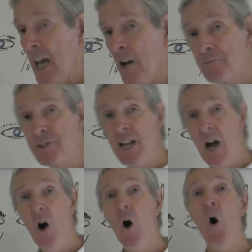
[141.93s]
get
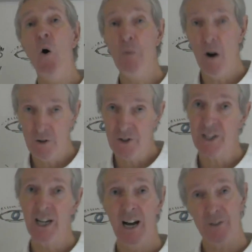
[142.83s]
upset almost
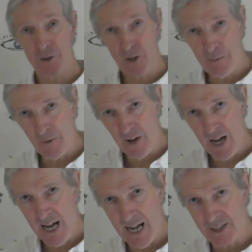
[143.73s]
at the drop of a
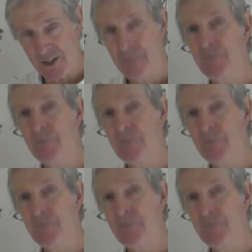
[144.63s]
hat.